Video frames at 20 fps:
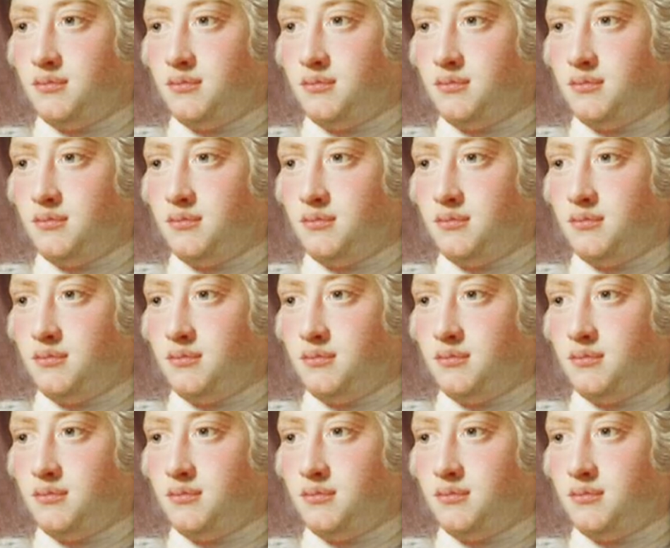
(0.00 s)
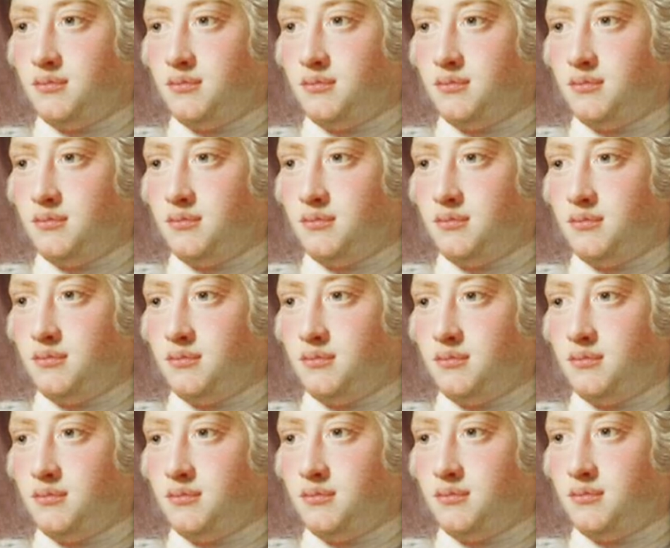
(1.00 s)

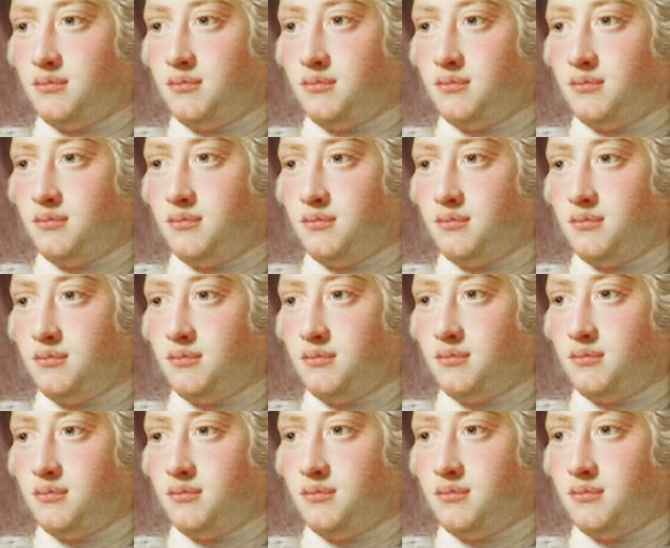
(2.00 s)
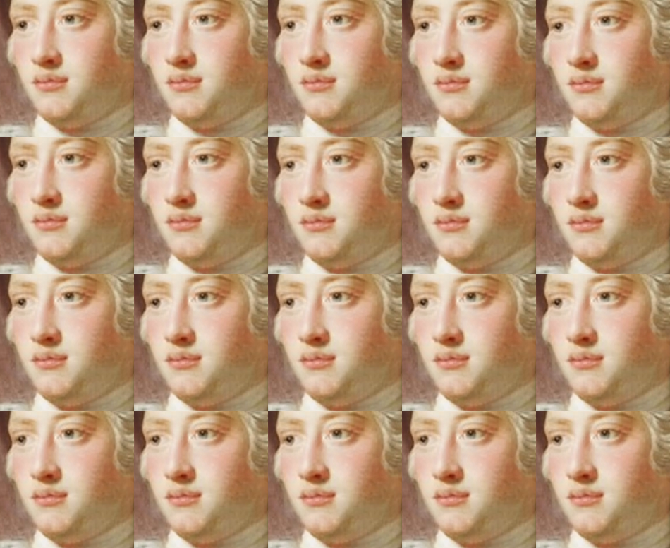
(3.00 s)

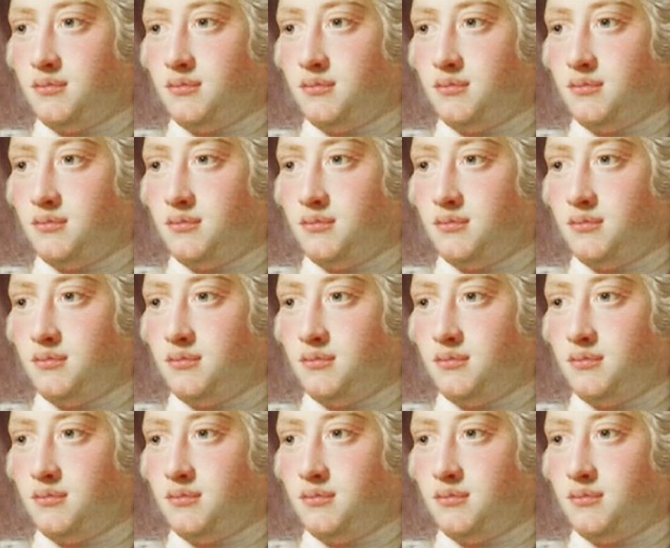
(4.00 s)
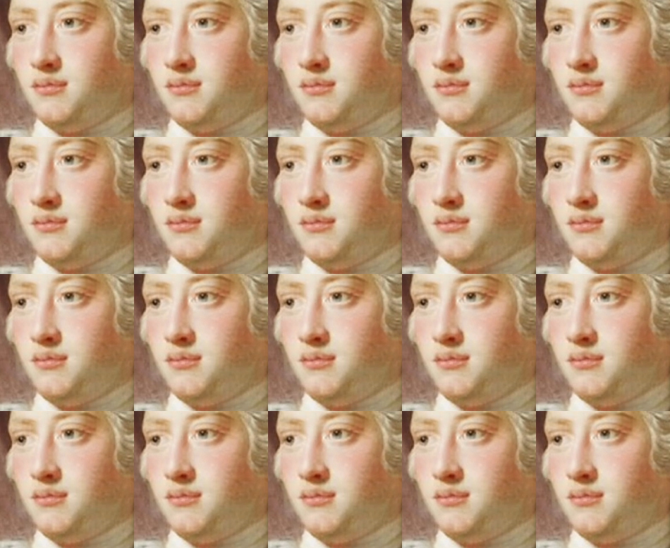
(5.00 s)

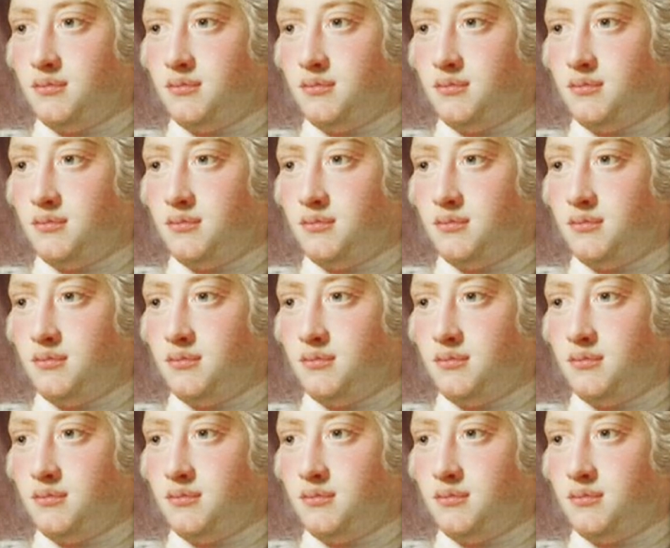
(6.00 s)
(not speaking)